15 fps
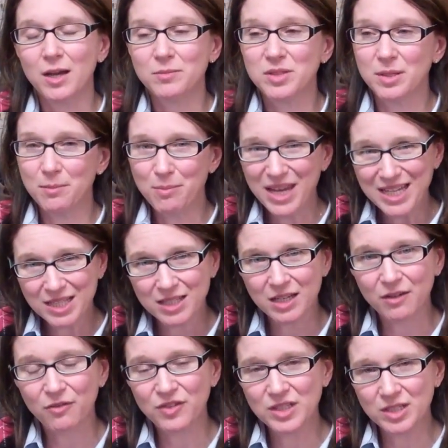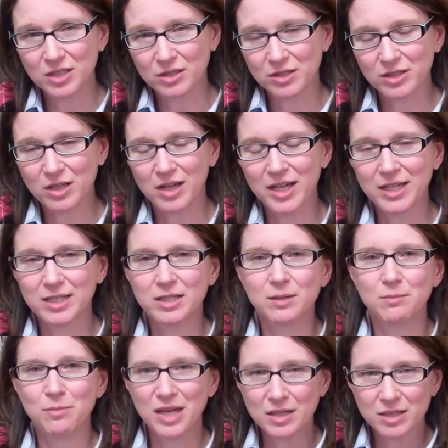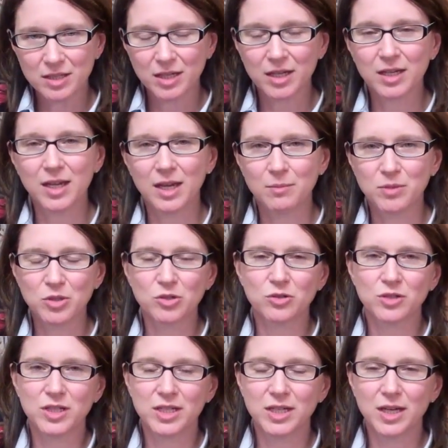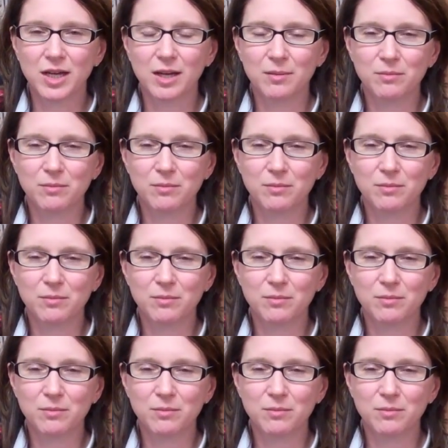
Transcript: some basic physical science and basic chemistry